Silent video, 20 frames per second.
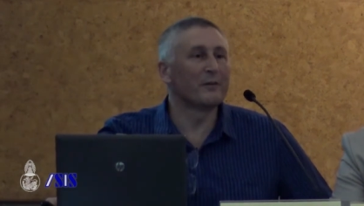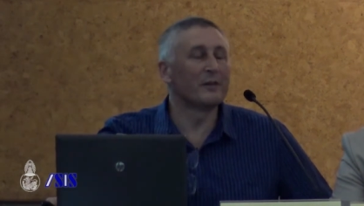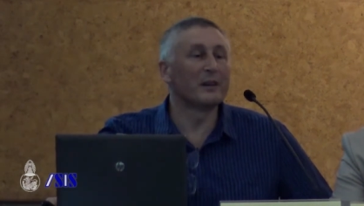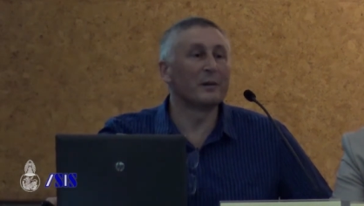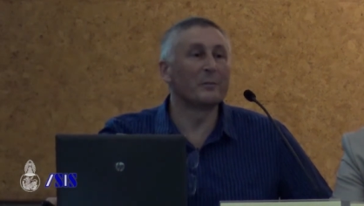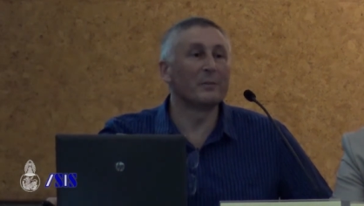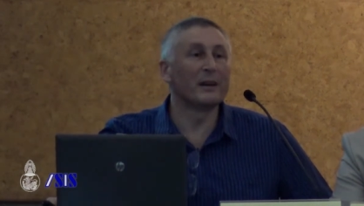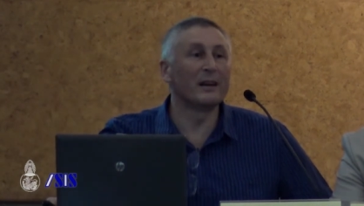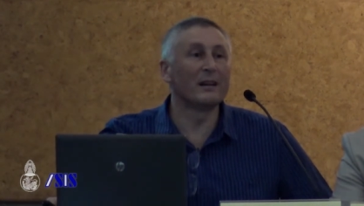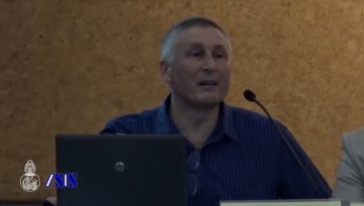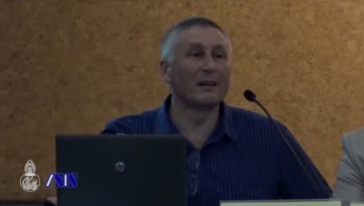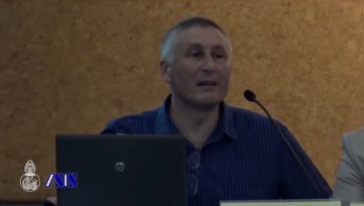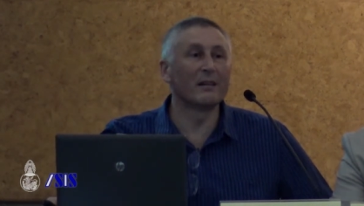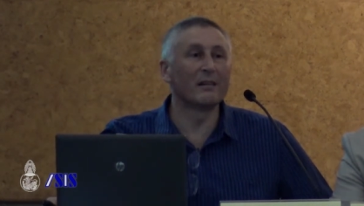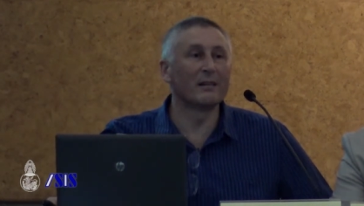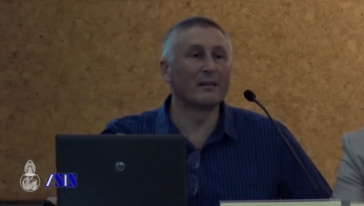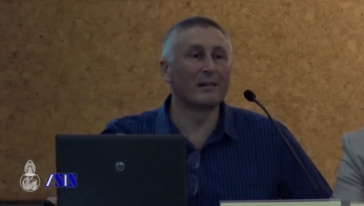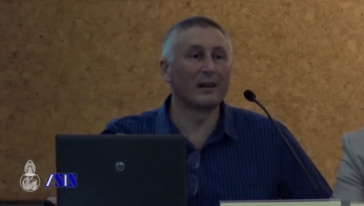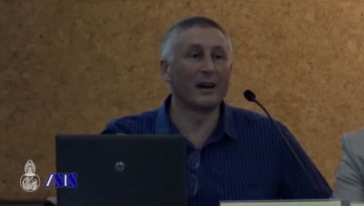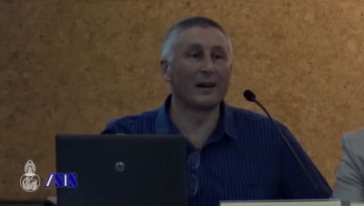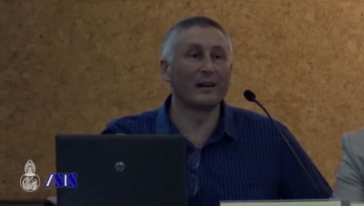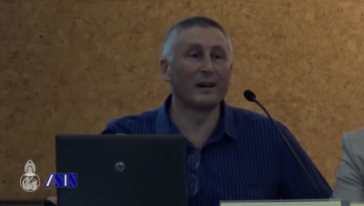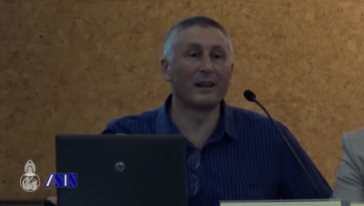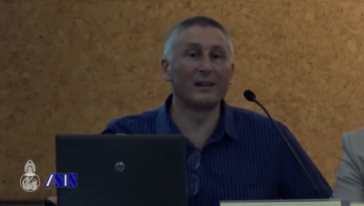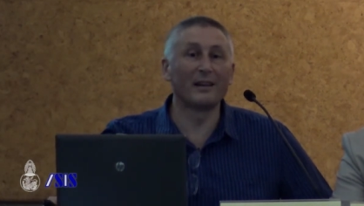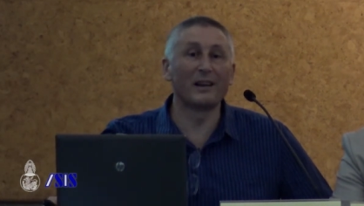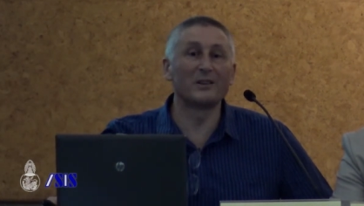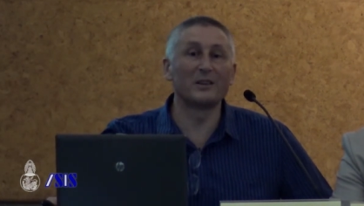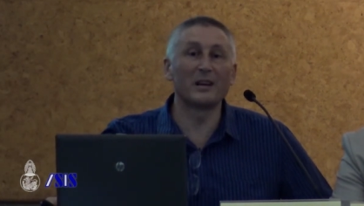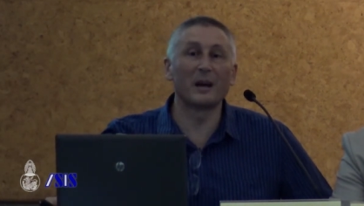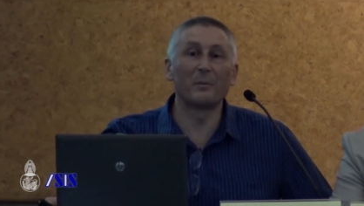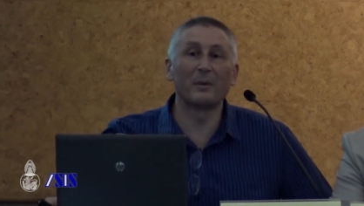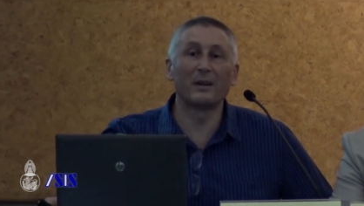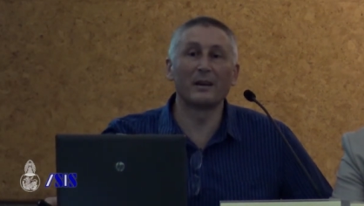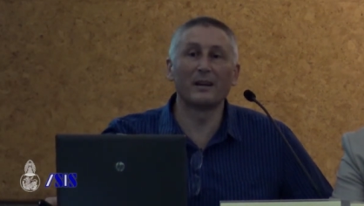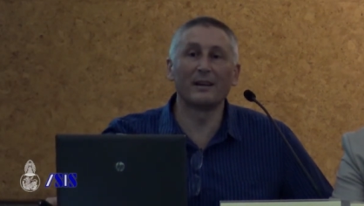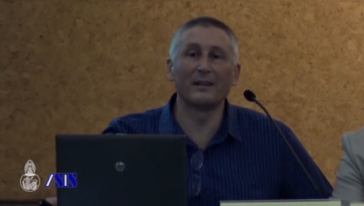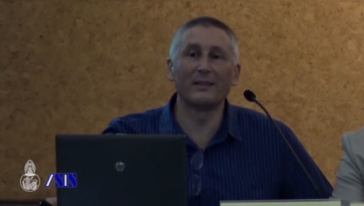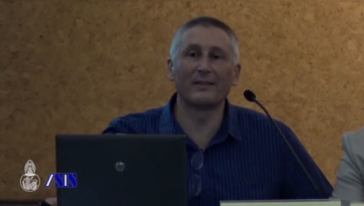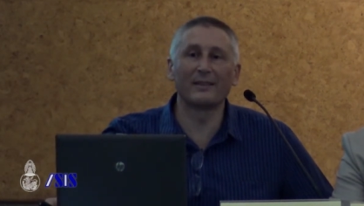Filipino and
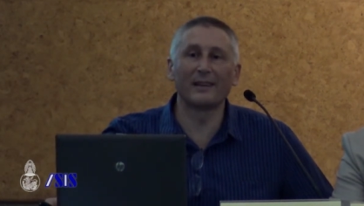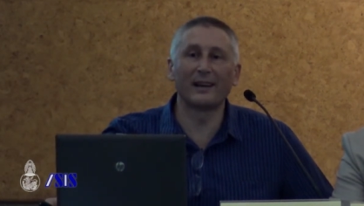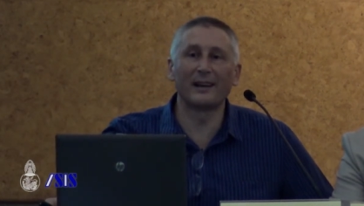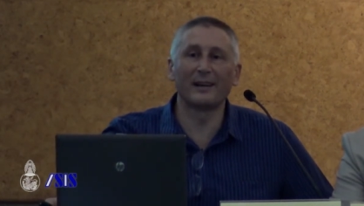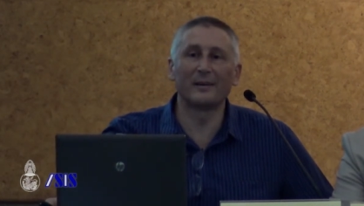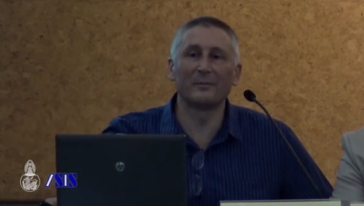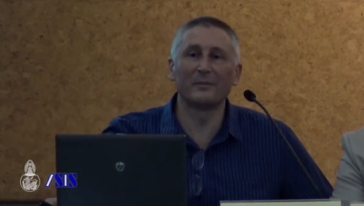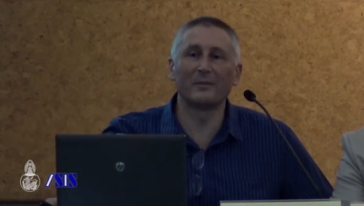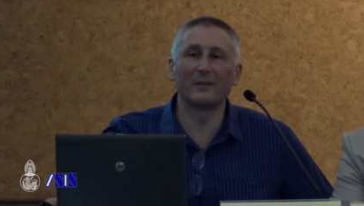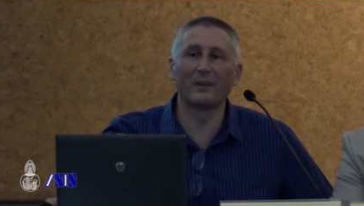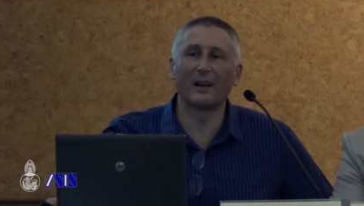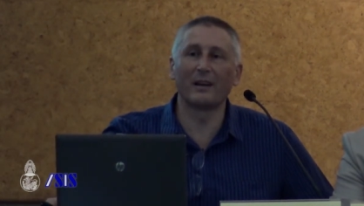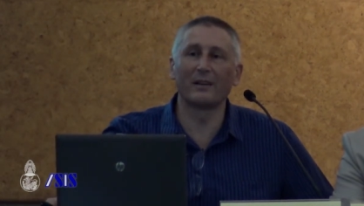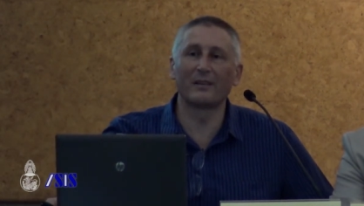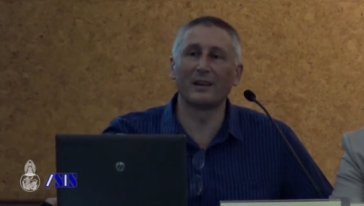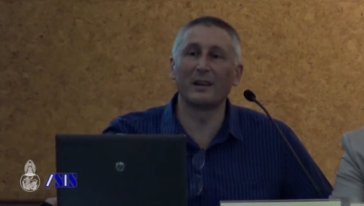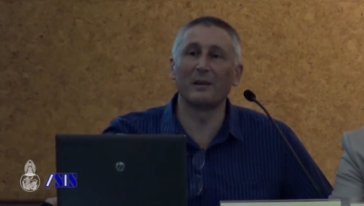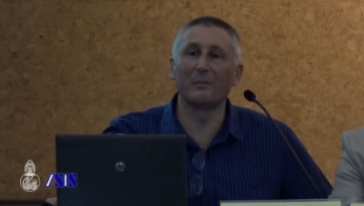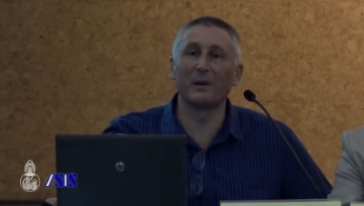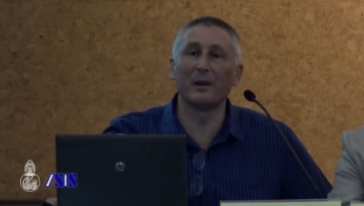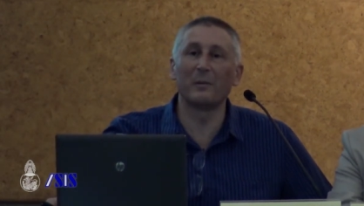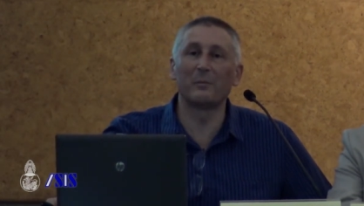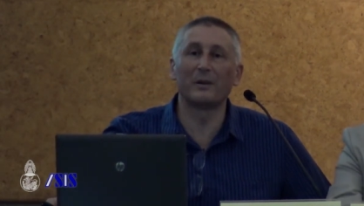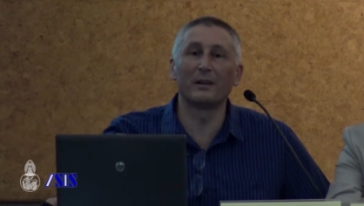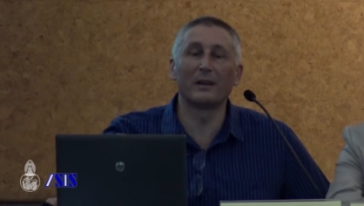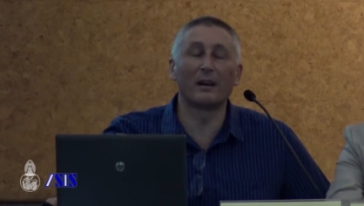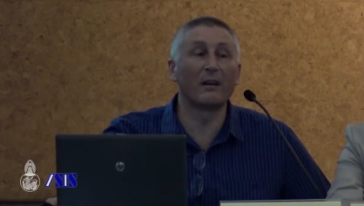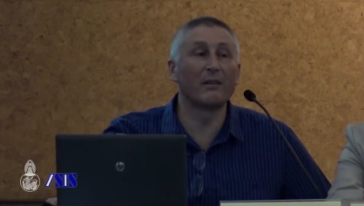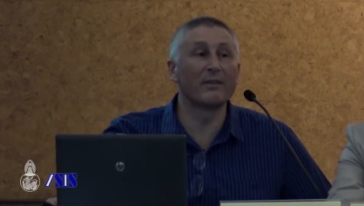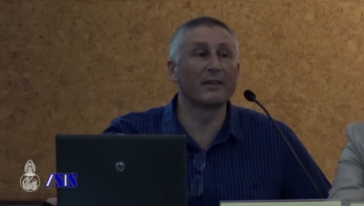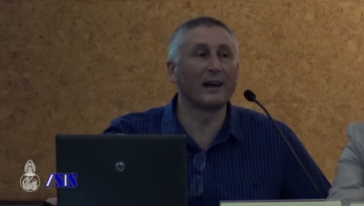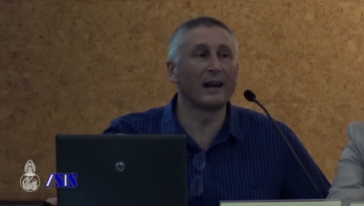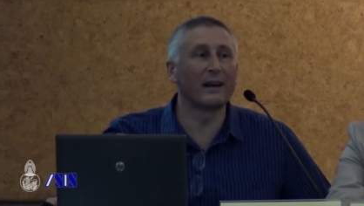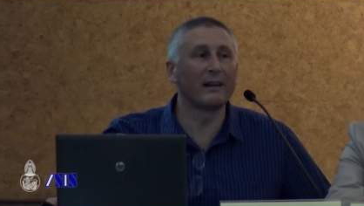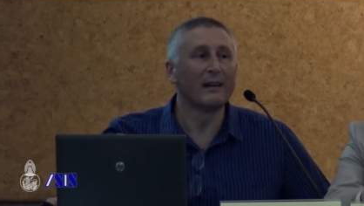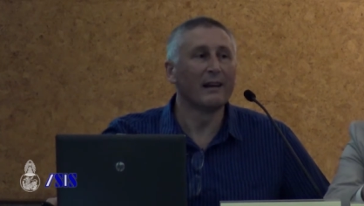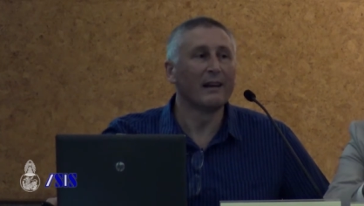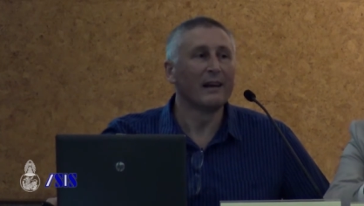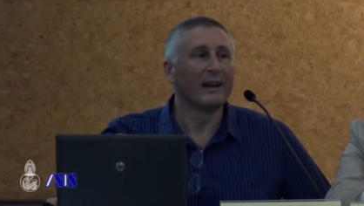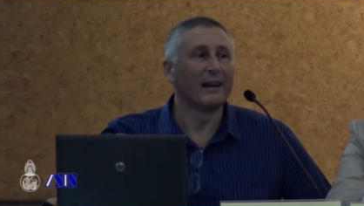Japanese key people on
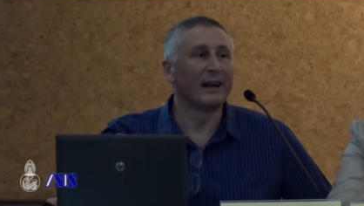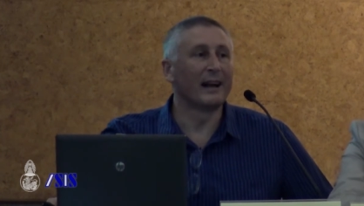that,